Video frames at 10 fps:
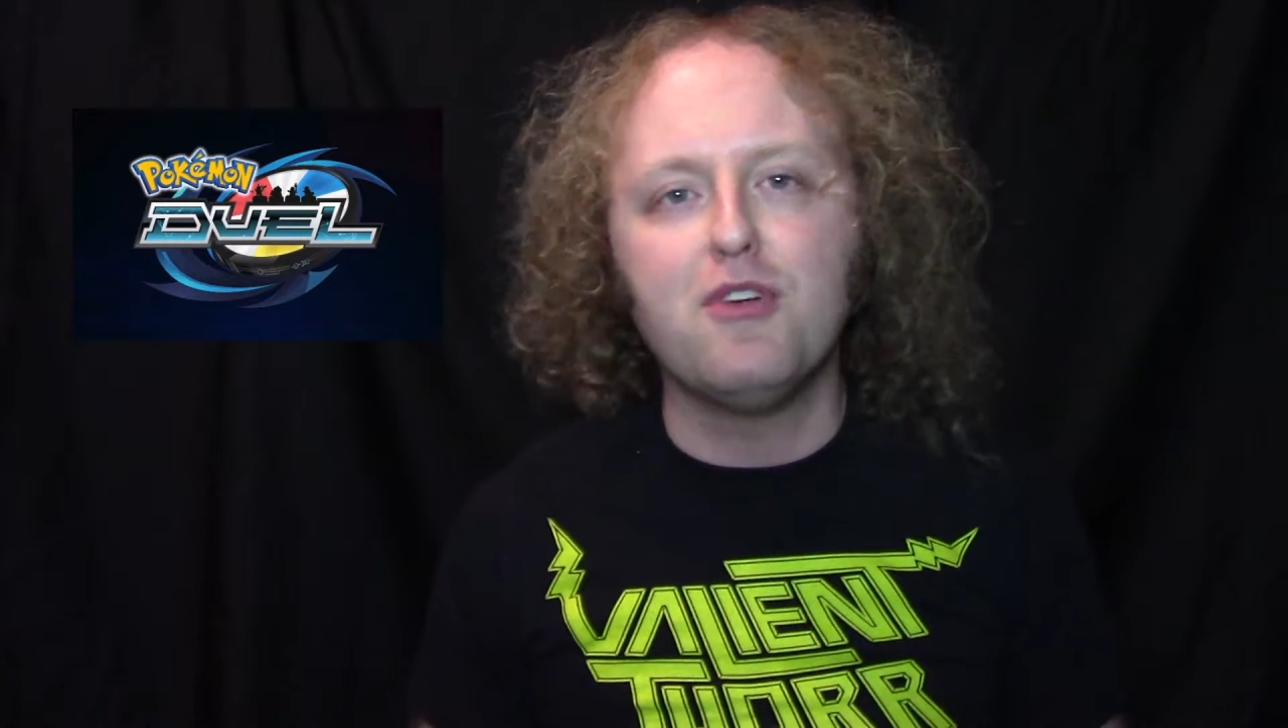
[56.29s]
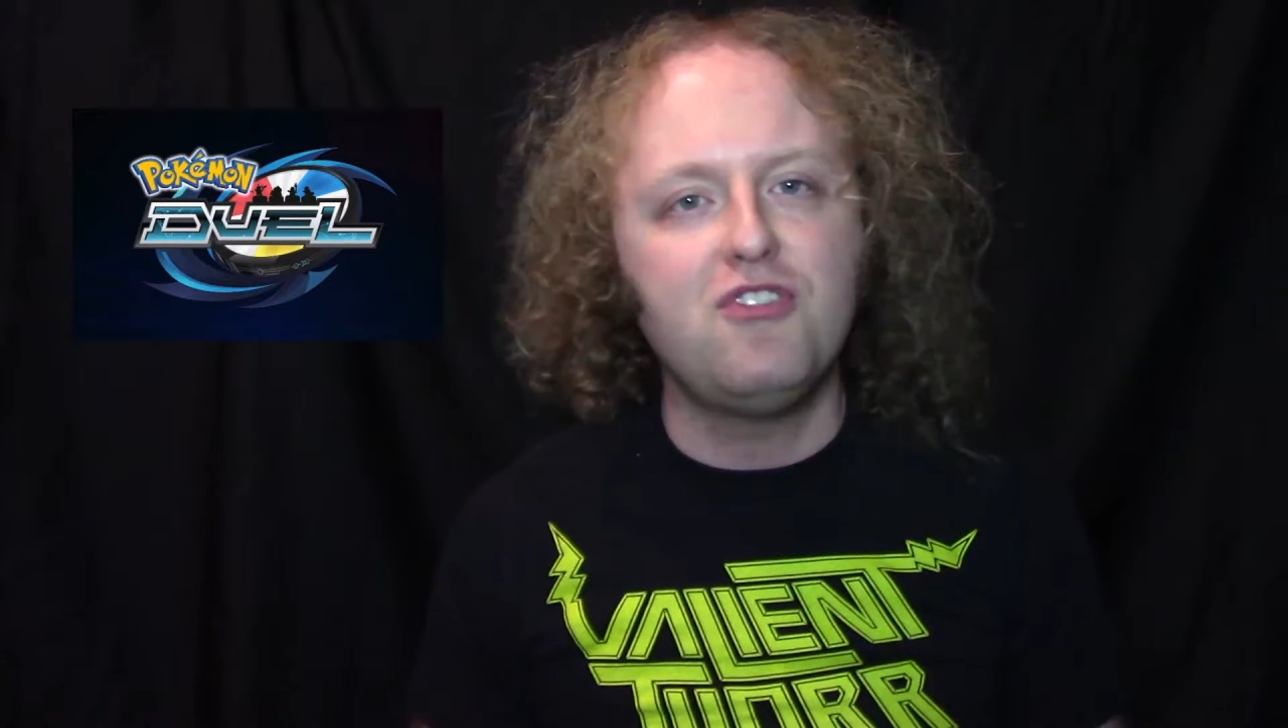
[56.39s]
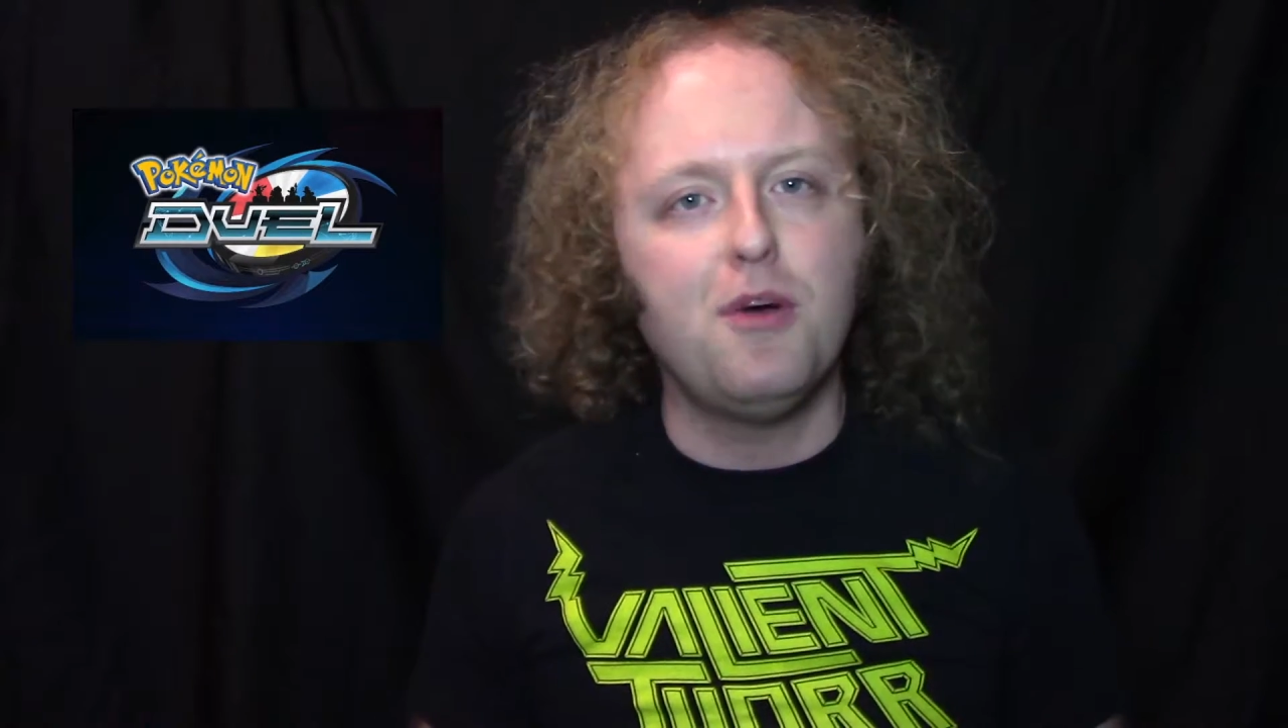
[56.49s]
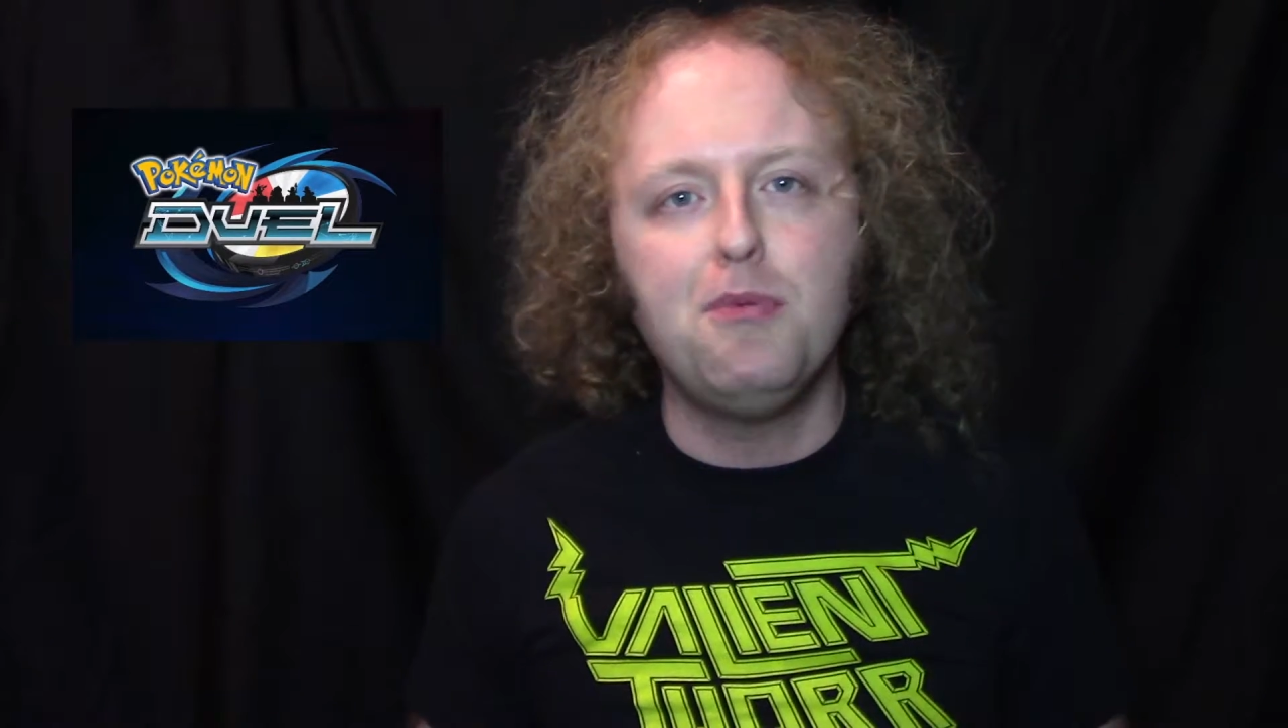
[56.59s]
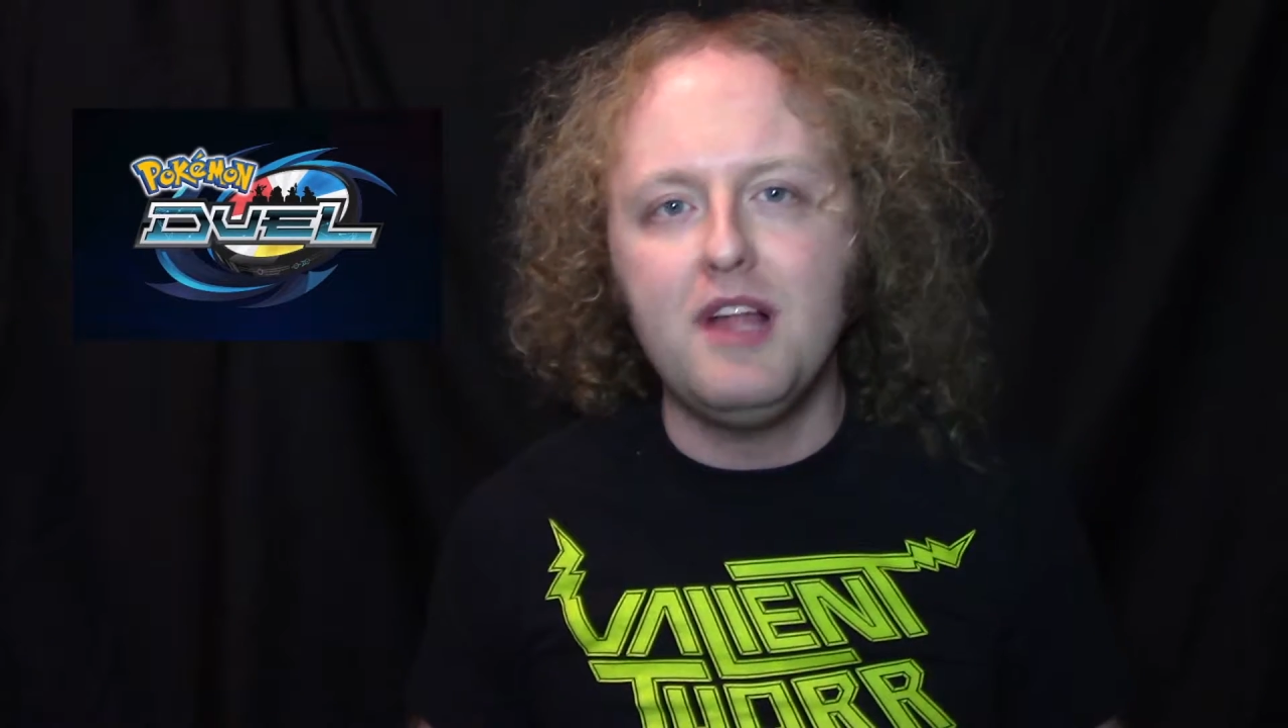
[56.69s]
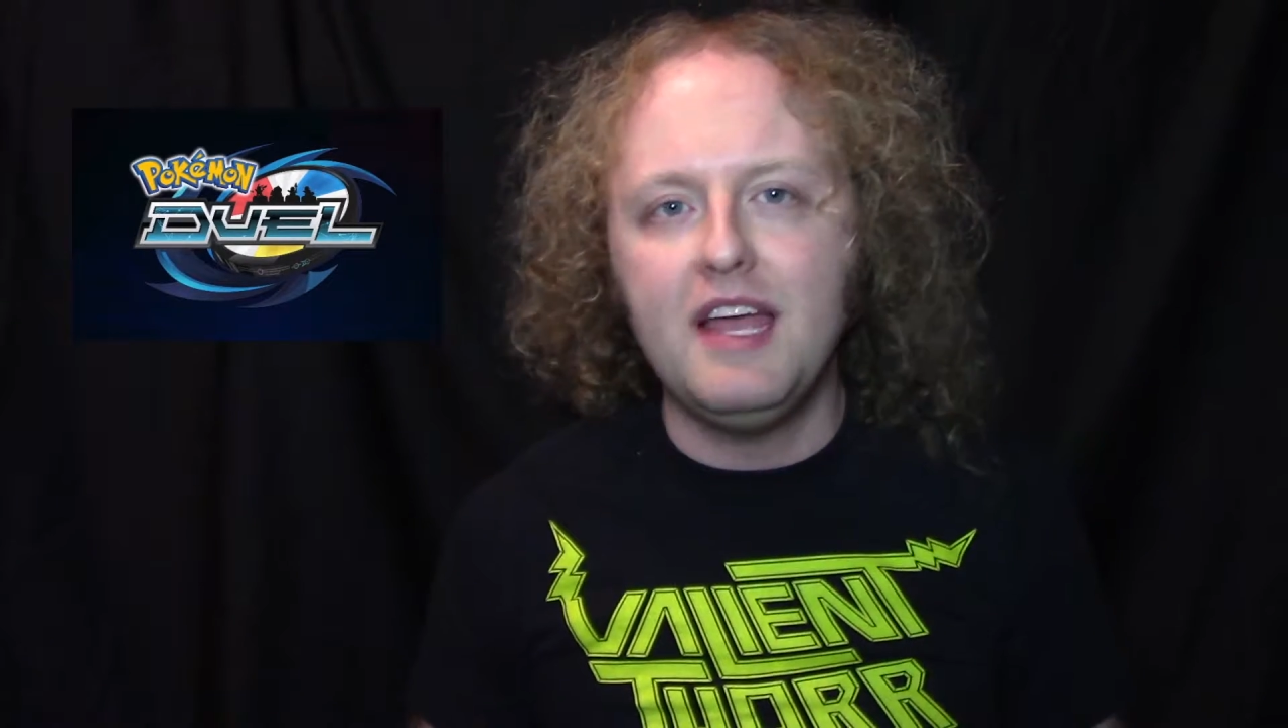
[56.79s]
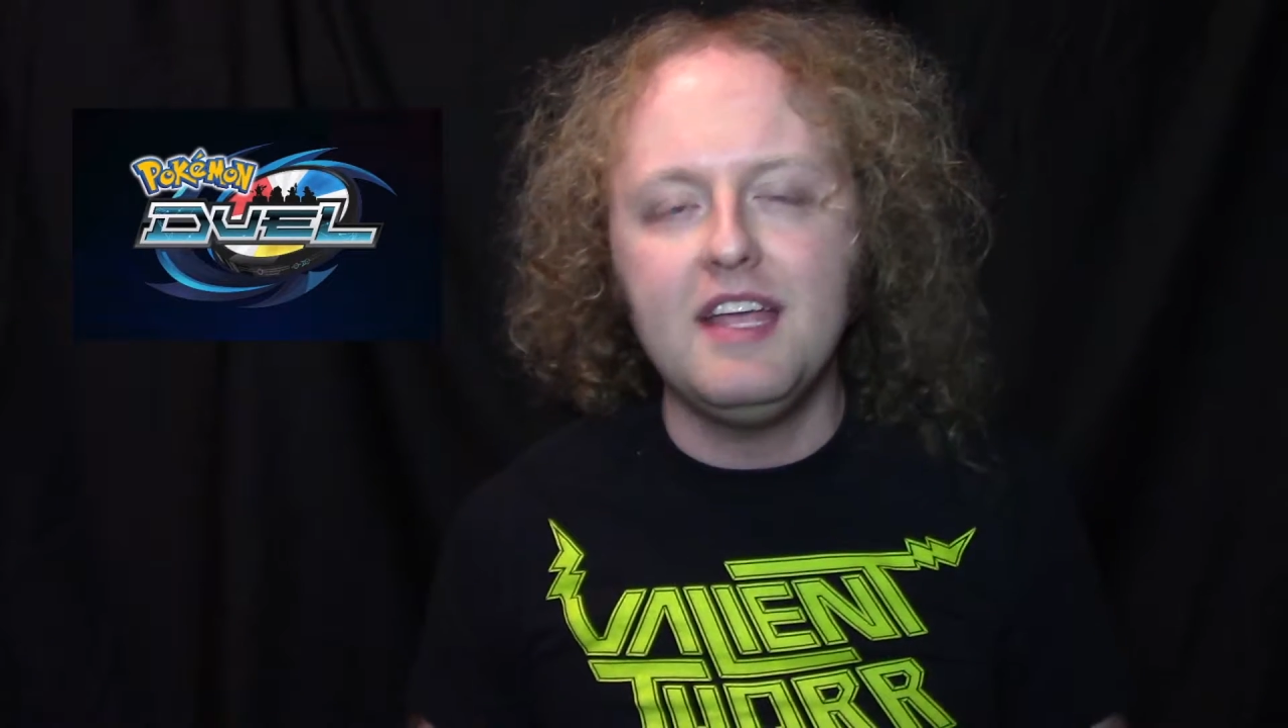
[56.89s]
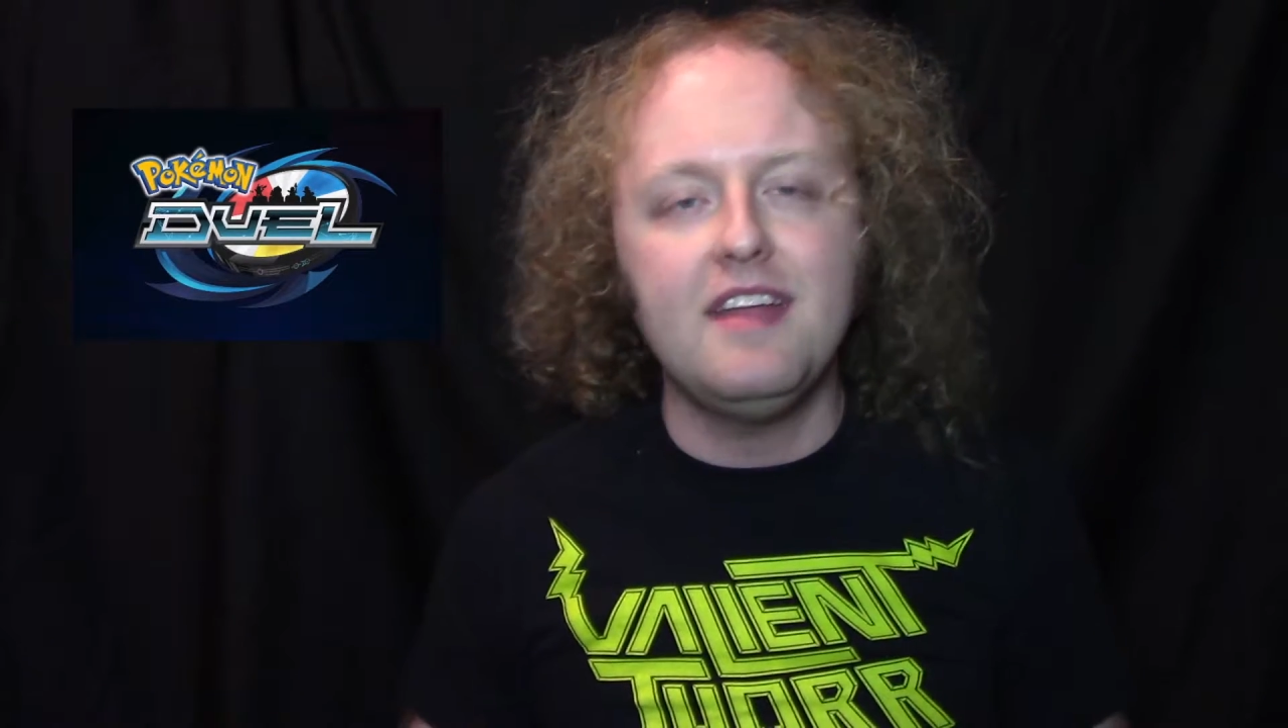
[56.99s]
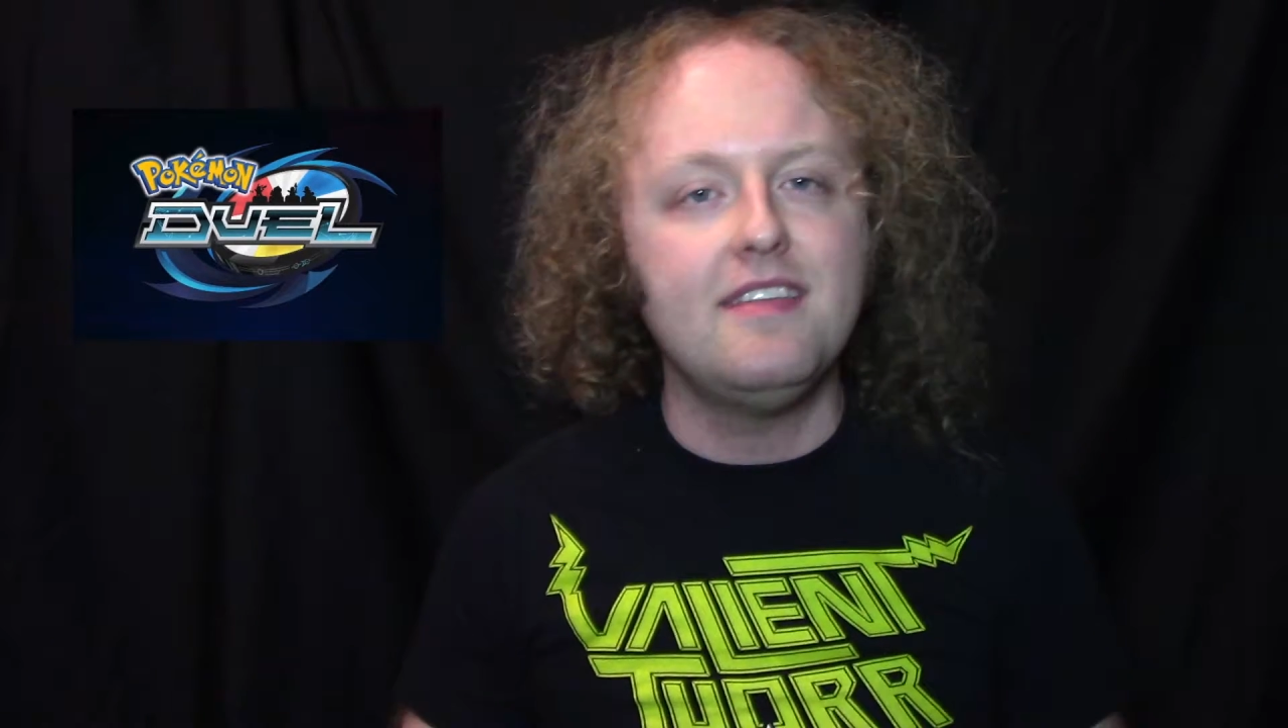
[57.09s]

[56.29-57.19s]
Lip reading: are still playing it.